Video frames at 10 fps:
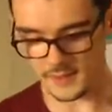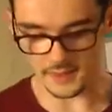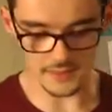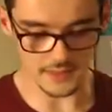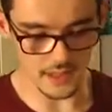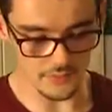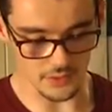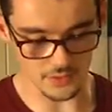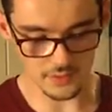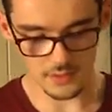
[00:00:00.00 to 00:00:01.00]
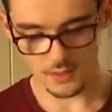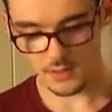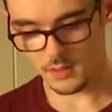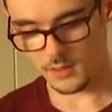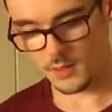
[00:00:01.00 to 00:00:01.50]
that's in the oven,
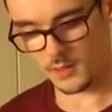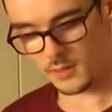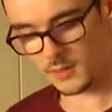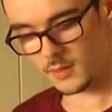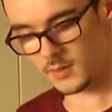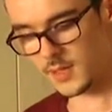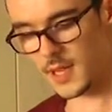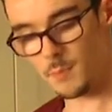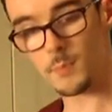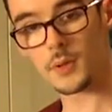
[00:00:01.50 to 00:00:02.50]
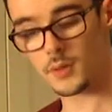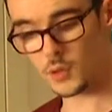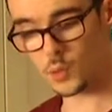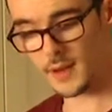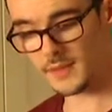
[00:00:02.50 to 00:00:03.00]
tip
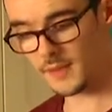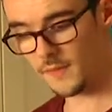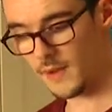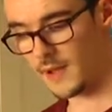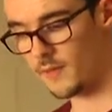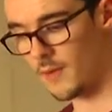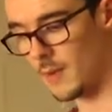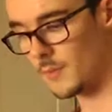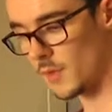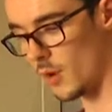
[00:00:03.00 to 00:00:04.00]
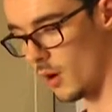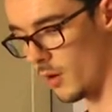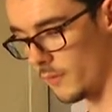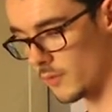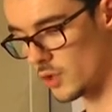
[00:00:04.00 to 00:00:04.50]
25 grams
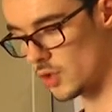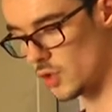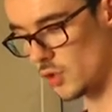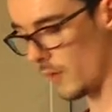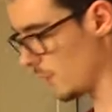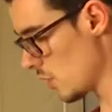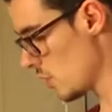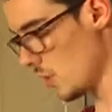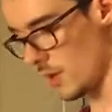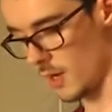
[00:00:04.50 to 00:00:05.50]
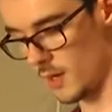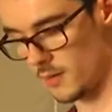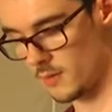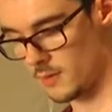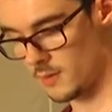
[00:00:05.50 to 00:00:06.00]
of the sugar
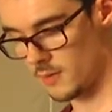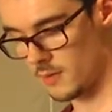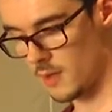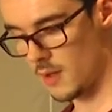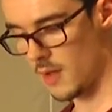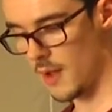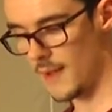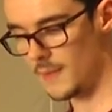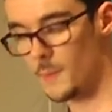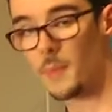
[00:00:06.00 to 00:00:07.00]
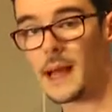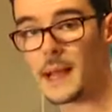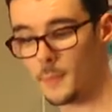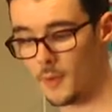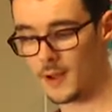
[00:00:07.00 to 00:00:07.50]
and the
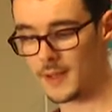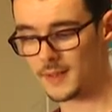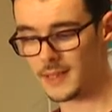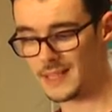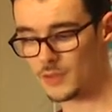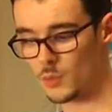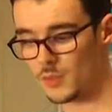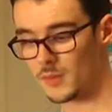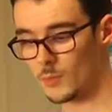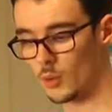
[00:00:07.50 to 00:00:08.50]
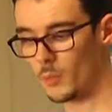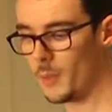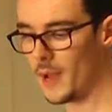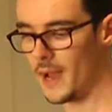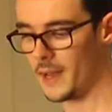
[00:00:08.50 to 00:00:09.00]
blackberries into a small
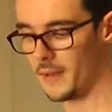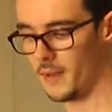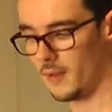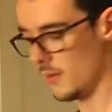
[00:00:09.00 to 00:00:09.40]
pan.